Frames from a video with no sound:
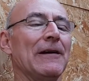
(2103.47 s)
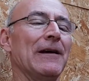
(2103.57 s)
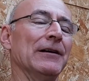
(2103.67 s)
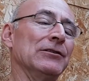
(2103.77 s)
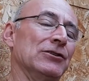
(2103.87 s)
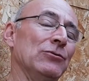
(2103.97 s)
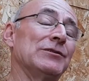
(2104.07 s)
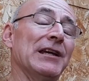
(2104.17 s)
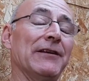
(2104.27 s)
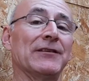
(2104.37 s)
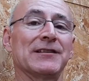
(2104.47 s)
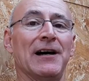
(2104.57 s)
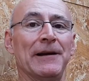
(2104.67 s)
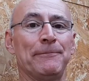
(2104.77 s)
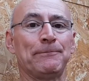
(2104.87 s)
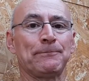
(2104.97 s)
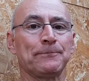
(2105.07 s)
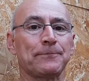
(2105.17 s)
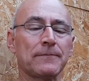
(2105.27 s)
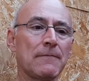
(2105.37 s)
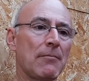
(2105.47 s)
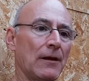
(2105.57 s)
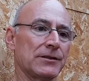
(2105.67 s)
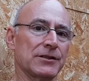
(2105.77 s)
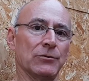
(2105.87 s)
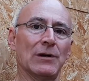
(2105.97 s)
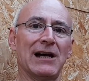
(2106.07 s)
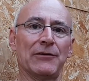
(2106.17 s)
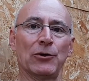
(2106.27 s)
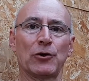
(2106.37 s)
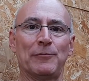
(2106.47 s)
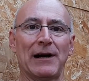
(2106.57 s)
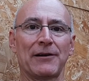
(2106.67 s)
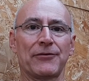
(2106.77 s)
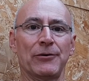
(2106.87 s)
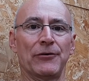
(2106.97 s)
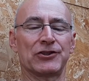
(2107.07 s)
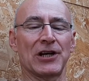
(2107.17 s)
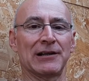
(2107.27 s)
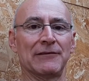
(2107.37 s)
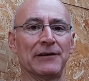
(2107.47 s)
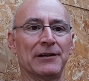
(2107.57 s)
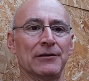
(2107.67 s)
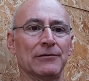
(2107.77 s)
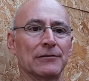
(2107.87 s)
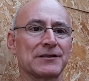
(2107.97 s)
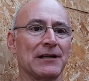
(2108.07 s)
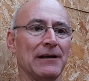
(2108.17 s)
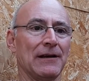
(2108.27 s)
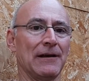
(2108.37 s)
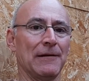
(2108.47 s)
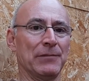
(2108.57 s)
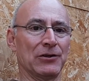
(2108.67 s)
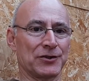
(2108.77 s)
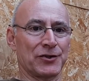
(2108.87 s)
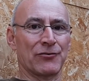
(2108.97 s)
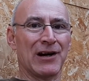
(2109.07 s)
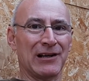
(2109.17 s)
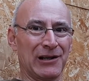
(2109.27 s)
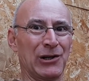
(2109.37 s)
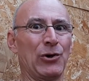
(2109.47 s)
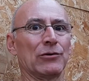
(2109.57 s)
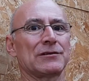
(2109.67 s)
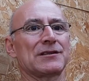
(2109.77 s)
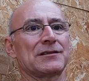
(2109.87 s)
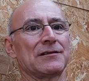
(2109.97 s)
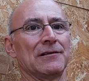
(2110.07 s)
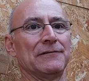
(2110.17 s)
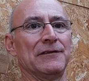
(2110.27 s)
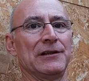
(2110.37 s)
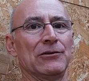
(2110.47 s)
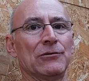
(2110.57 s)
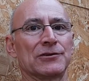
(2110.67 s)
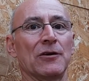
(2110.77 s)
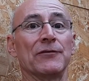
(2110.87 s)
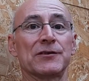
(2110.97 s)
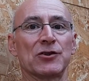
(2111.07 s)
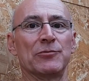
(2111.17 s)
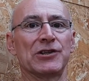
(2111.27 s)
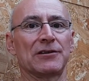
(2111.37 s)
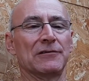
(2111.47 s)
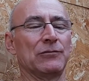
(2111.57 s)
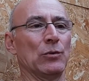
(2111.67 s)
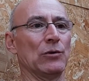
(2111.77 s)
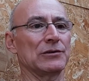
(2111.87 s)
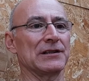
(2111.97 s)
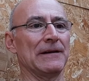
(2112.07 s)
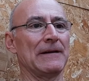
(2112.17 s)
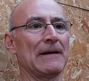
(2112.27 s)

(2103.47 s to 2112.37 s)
And do take the time to have a look back through the channel videos, because there are lots of videos on the subject of water,